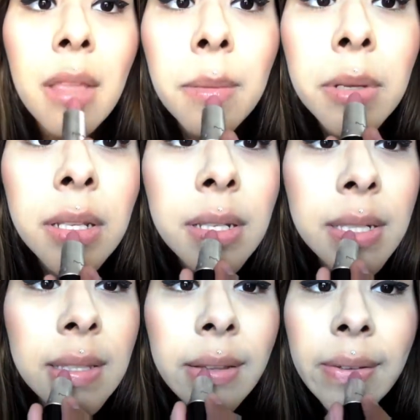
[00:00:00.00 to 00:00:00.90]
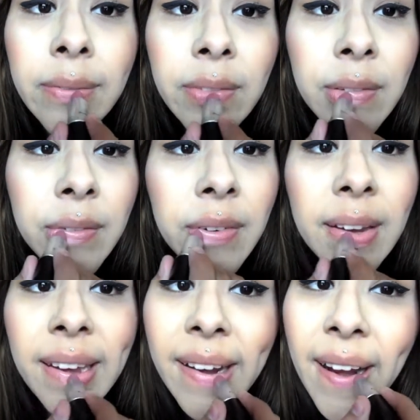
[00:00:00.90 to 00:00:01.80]
I'm going to use the
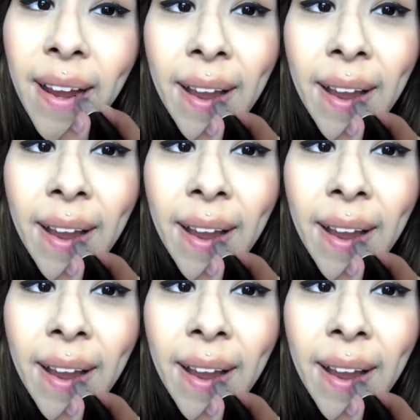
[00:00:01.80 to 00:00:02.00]
viewfinder.